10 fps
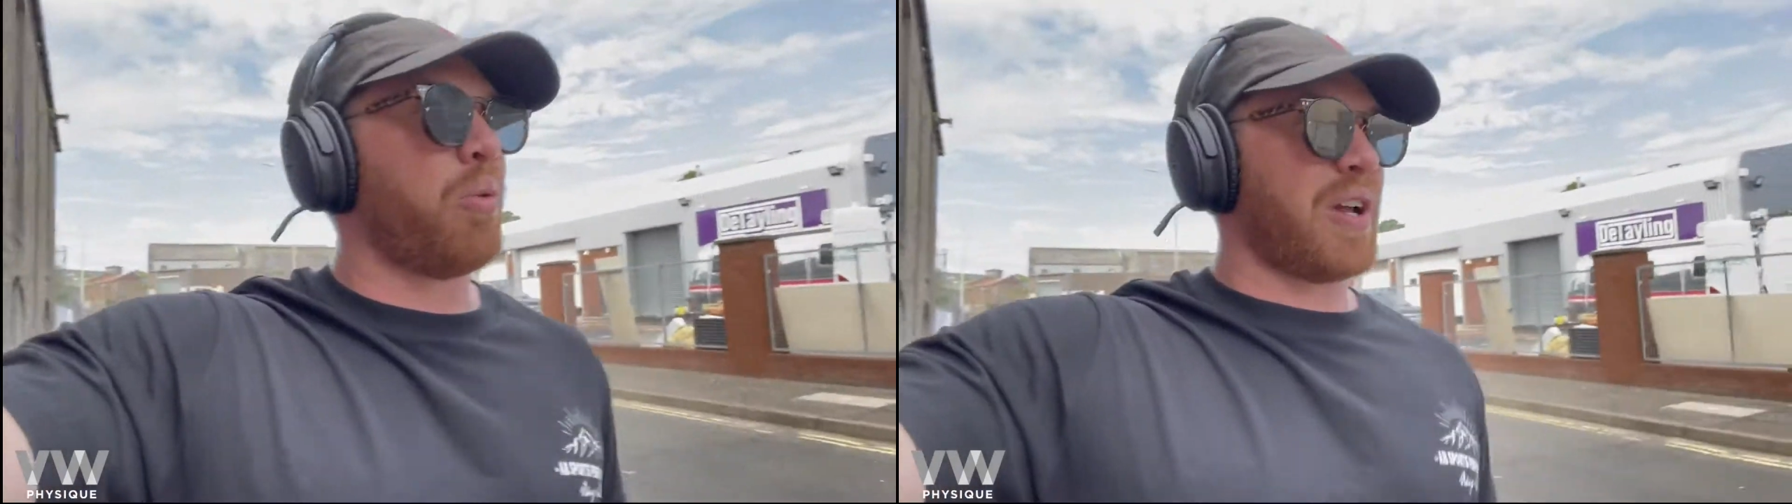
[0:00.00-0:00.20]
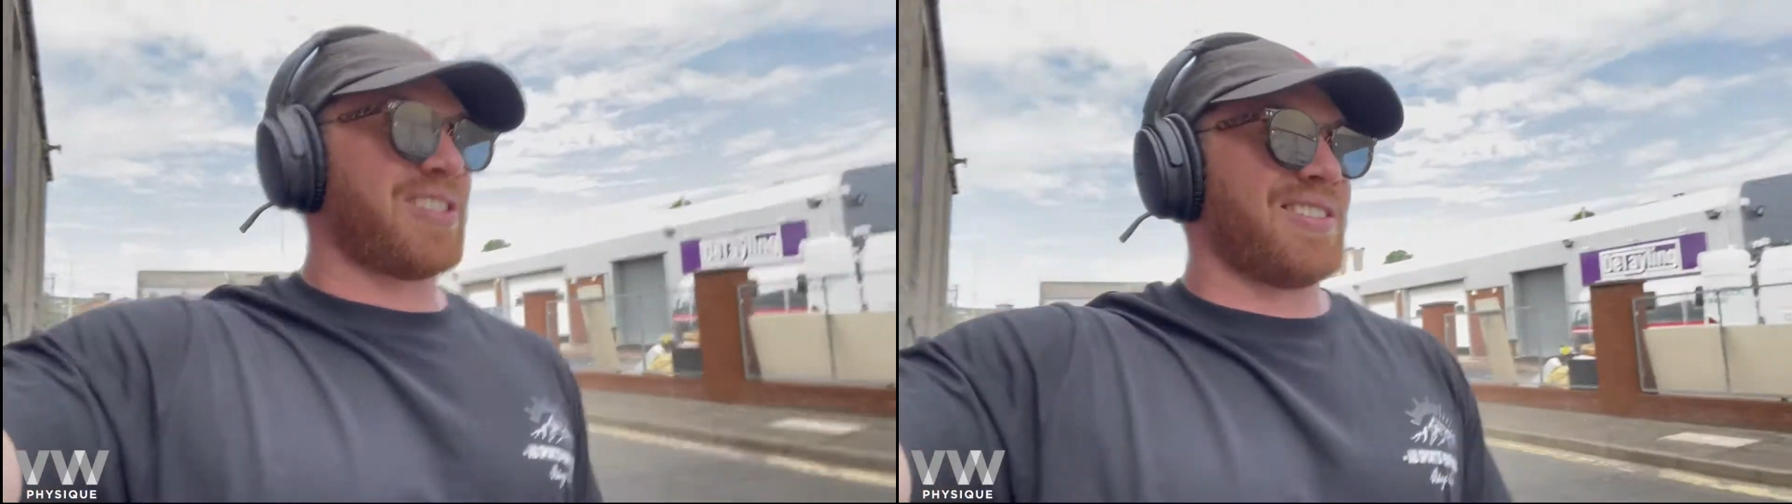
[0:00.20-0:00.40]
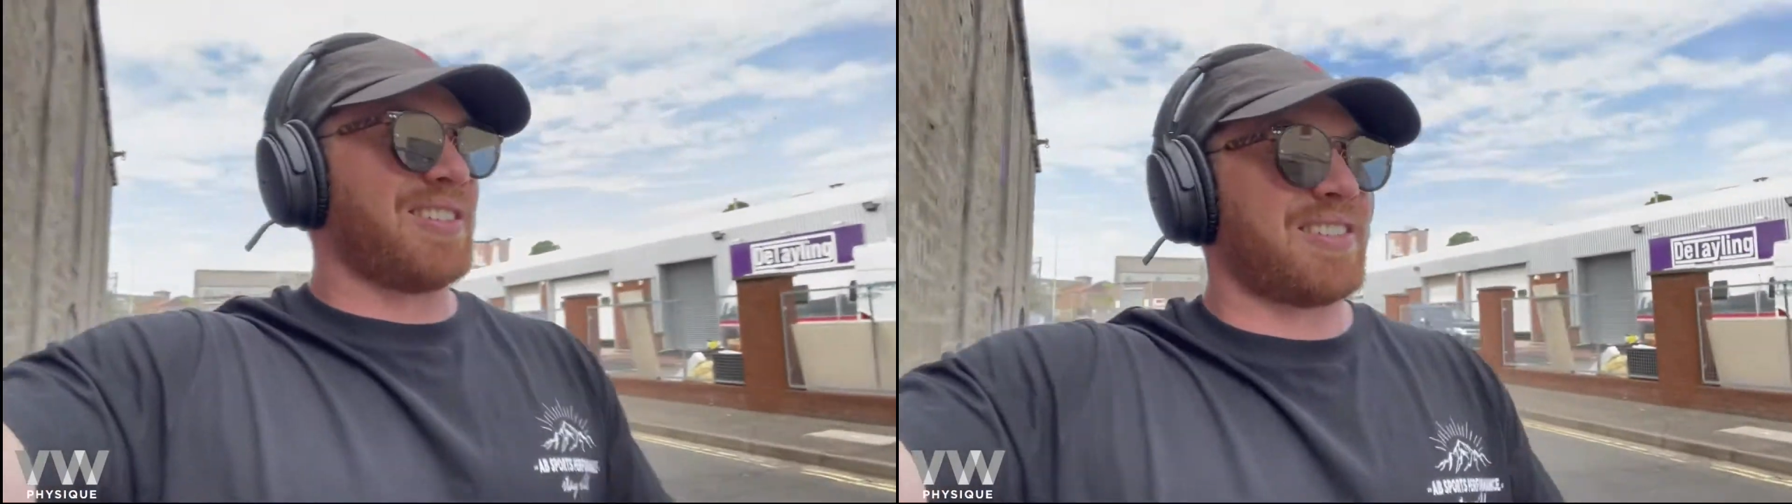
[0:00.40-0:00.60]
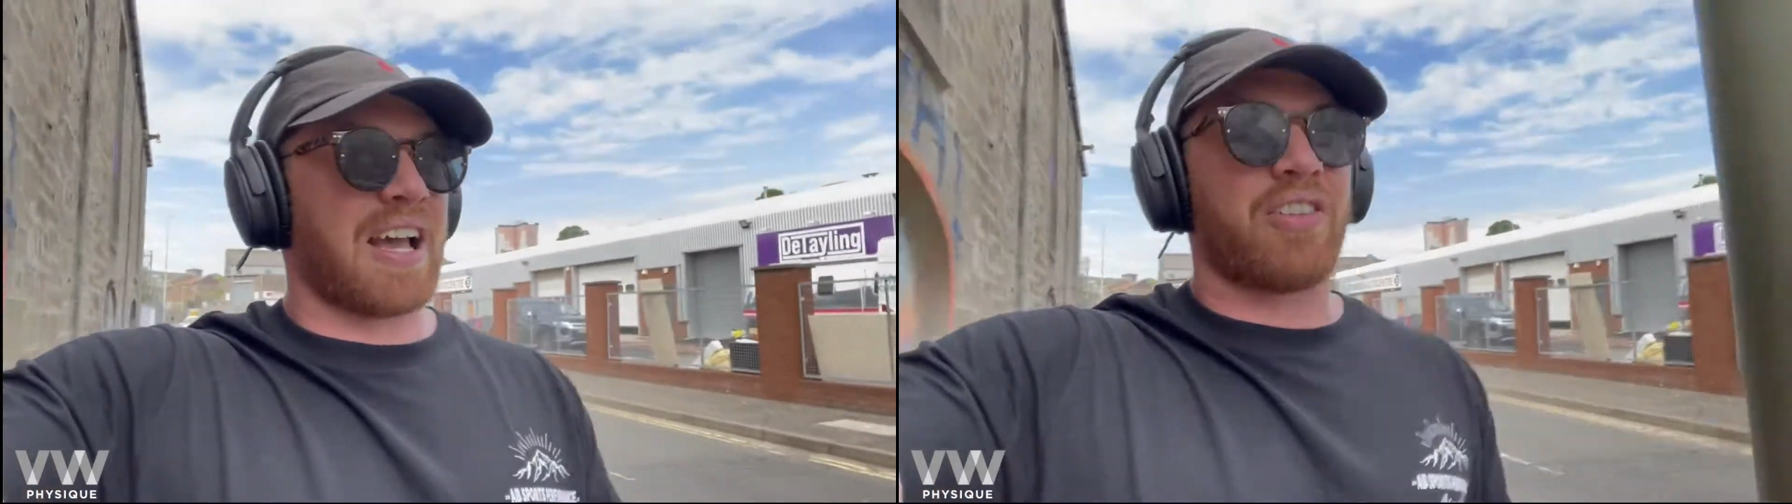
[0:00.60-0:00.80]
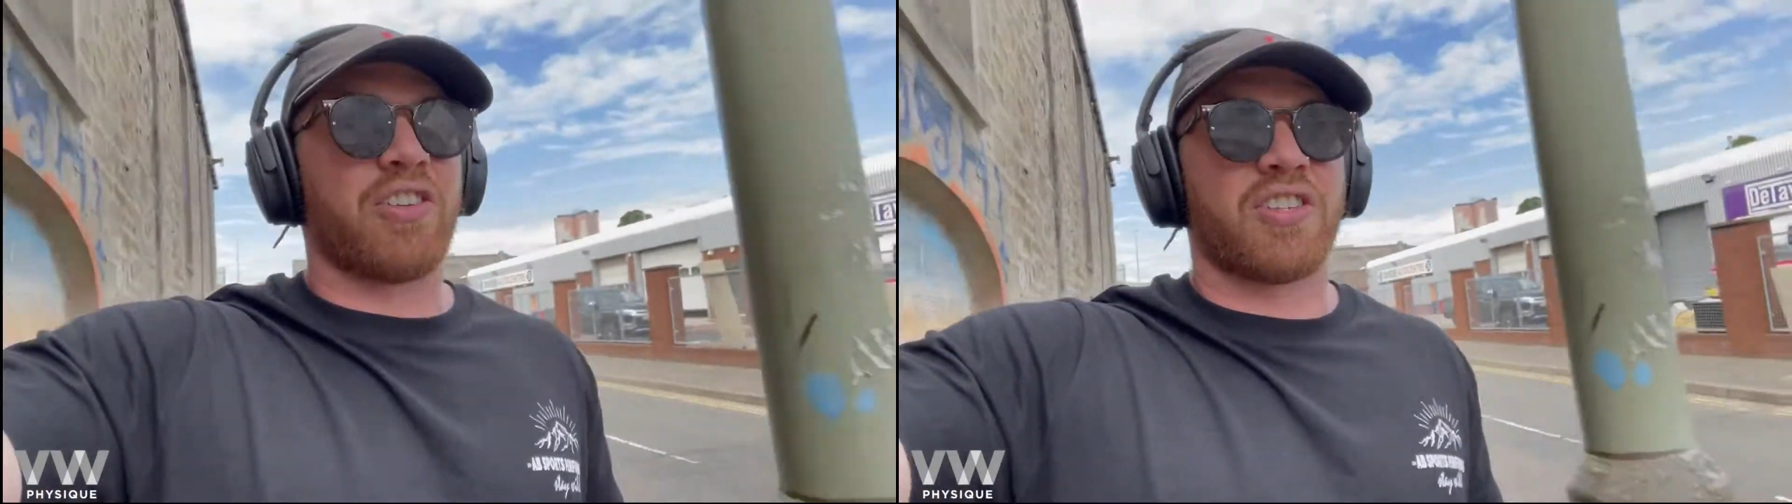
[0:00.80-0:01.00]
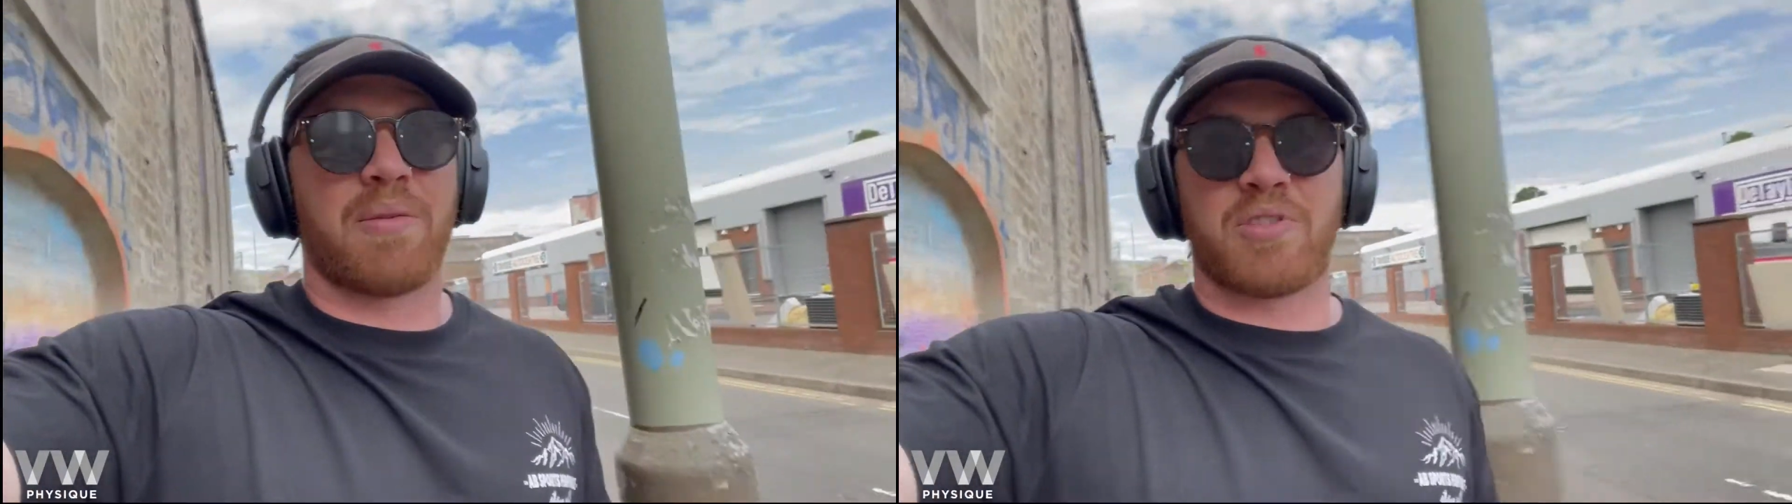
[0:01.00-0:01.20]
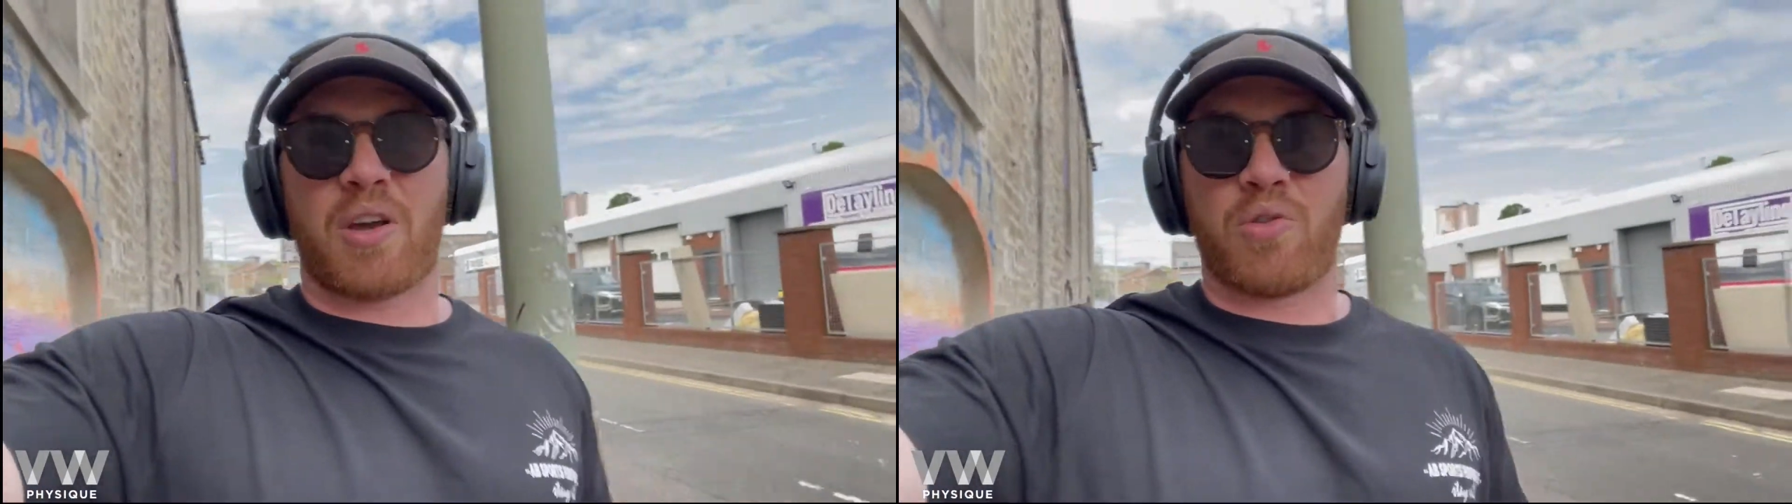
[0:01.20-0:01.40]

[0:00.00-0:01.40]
which is exactly the same as how